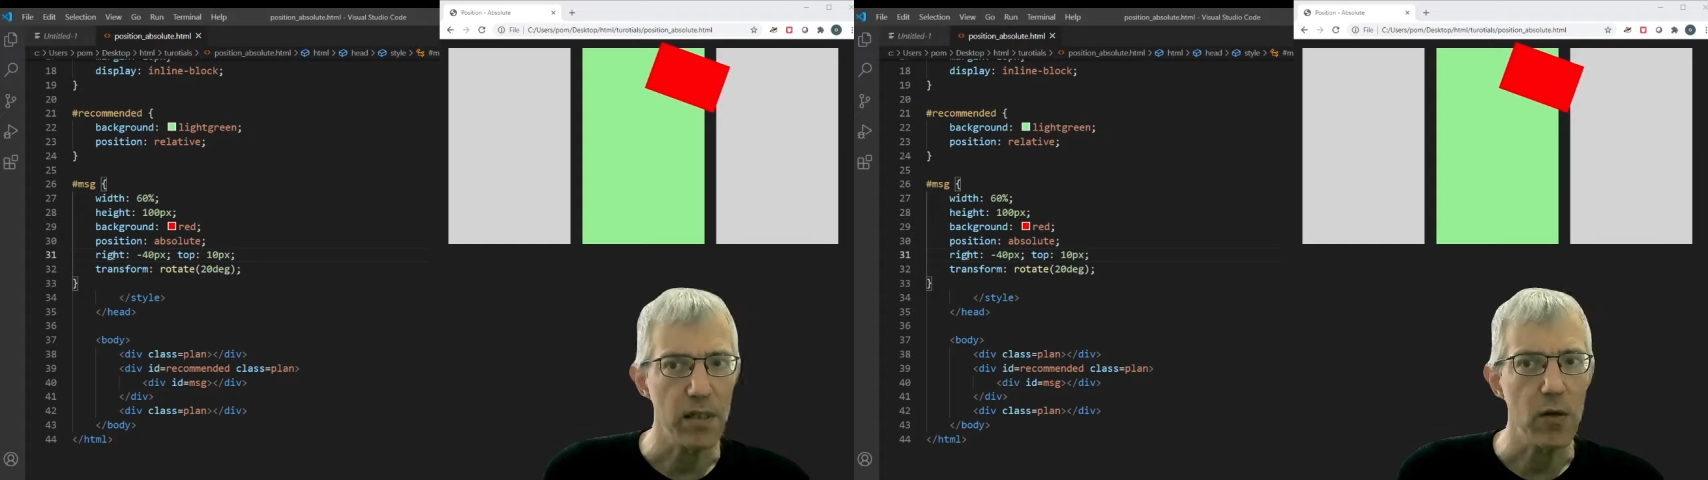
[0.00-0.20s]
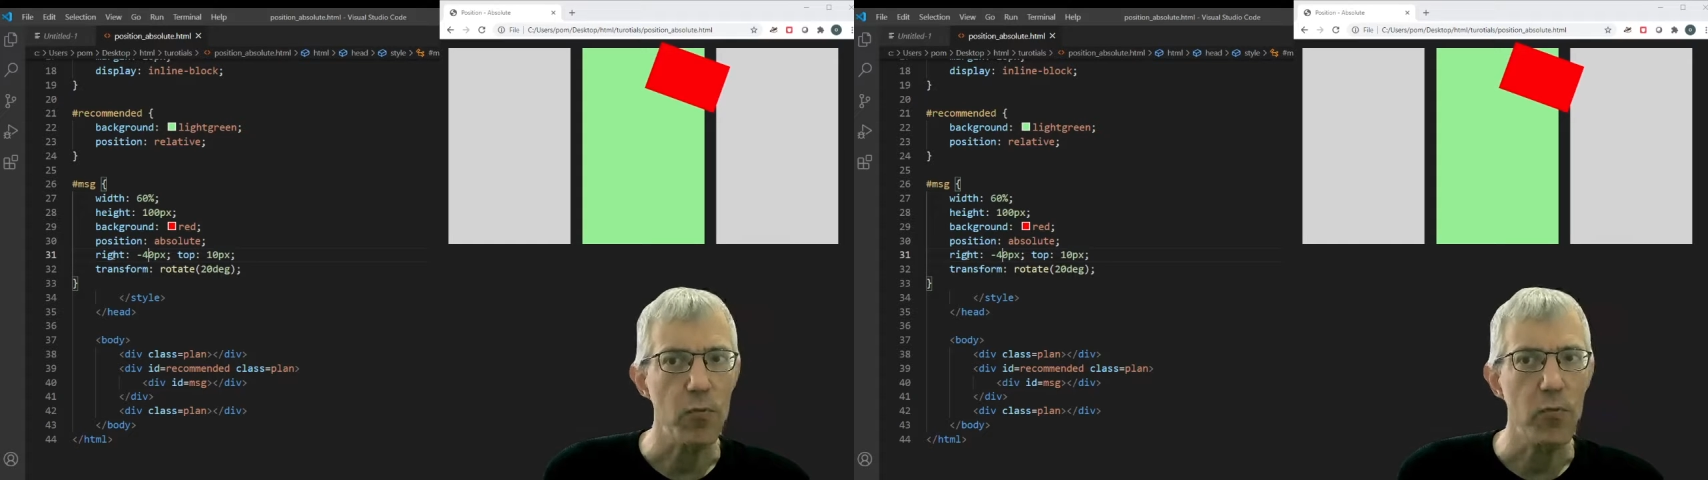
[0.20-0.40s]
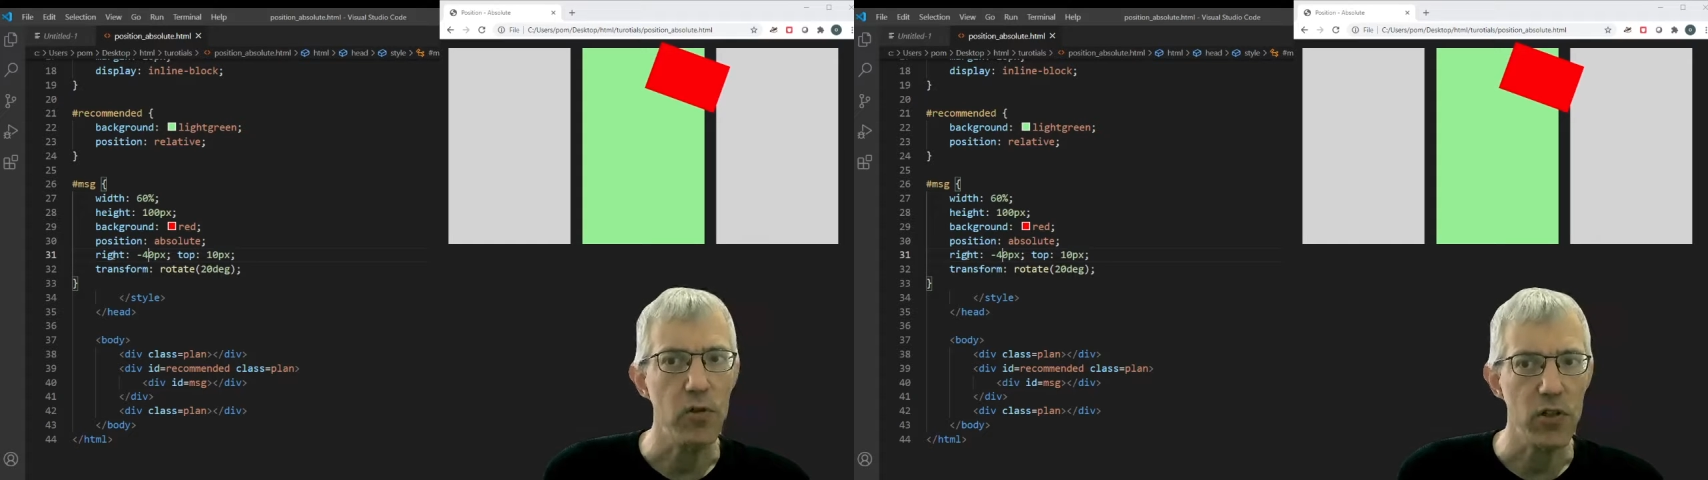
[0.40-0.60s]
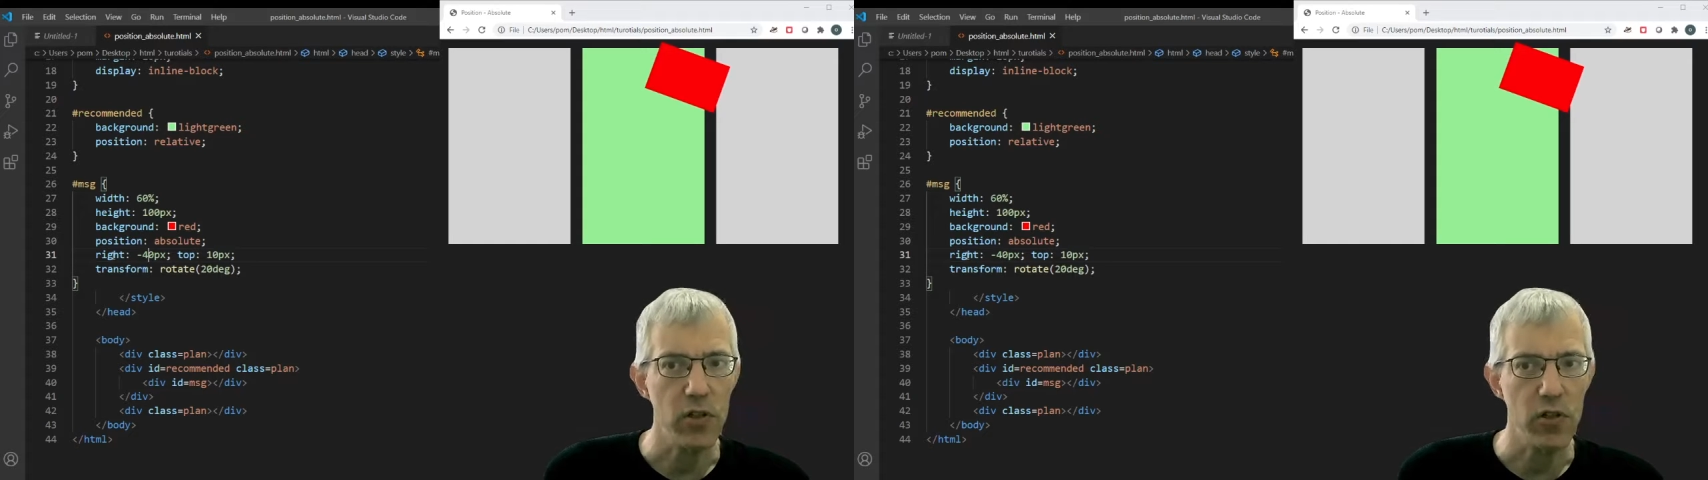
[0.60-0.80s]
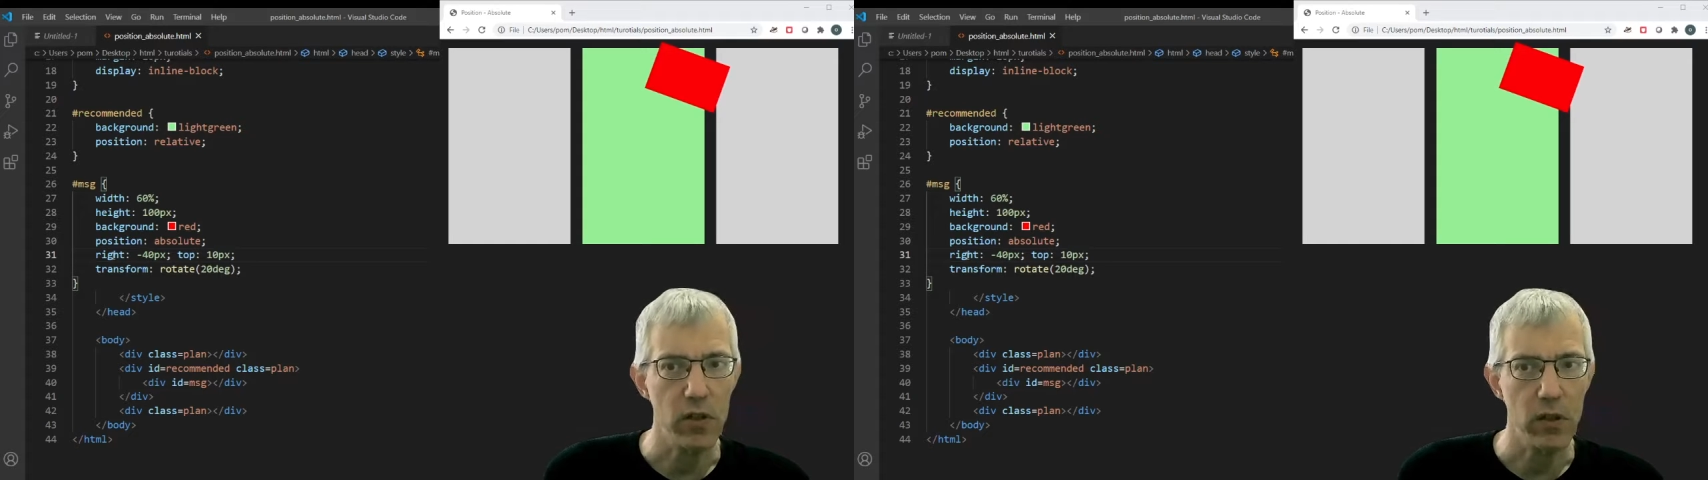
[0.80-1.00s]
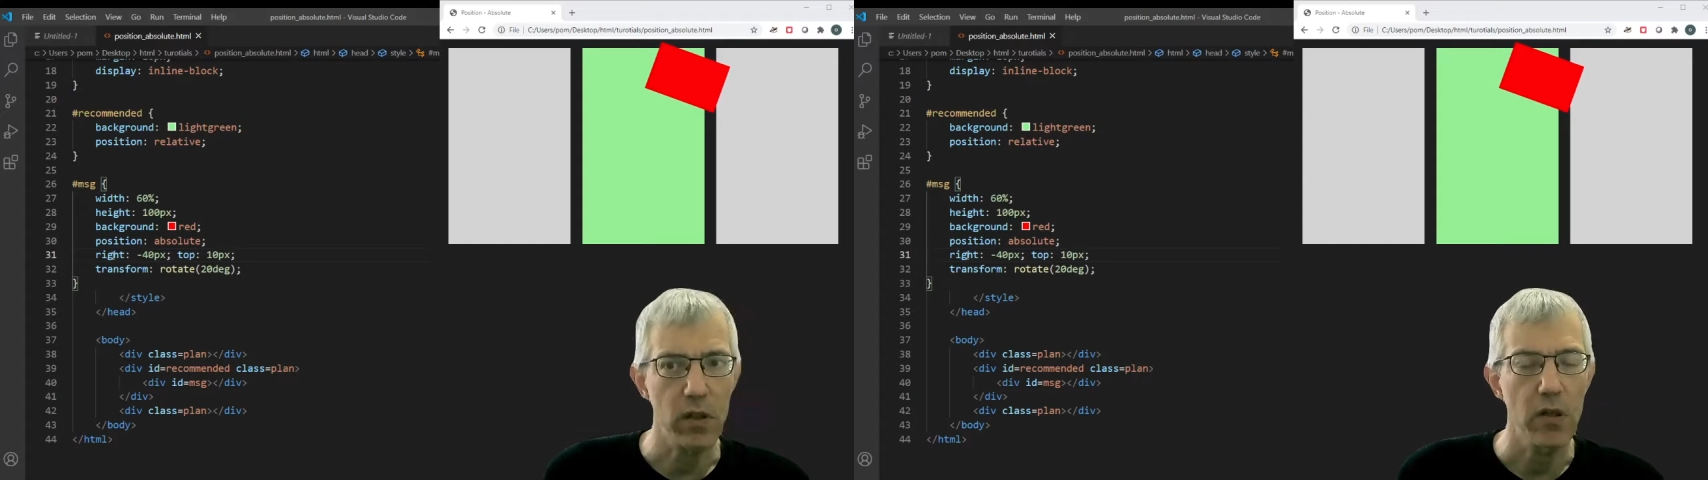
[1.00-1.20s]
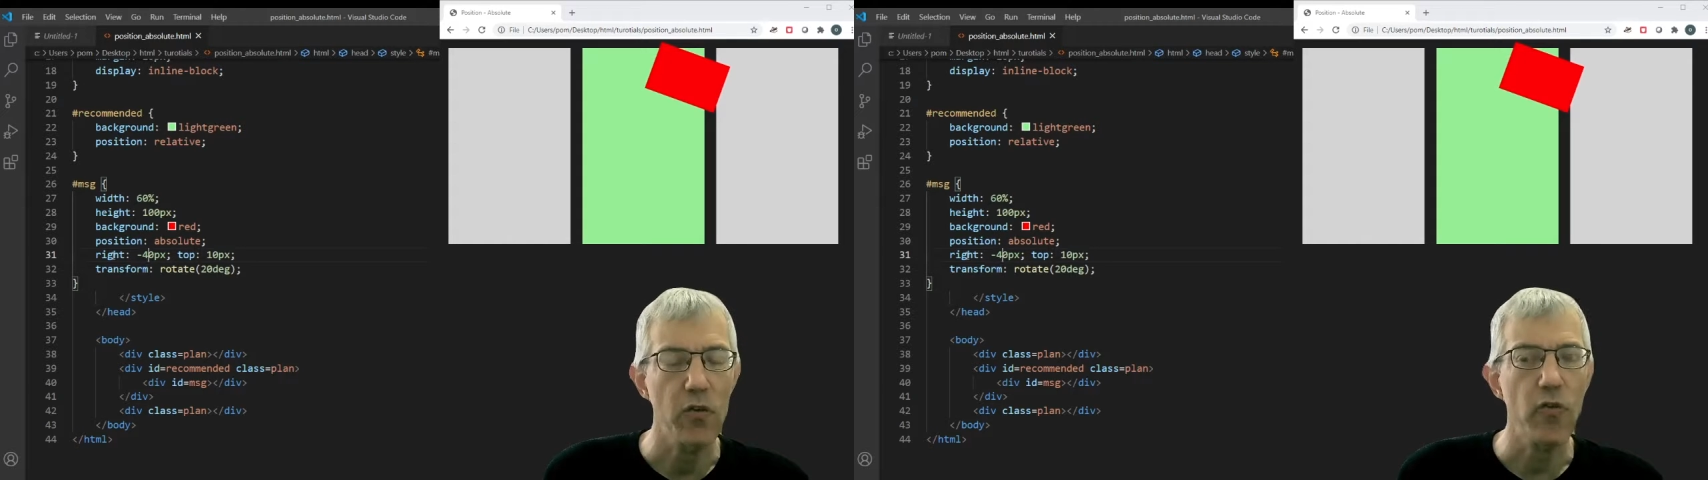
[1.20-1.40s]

is now positioned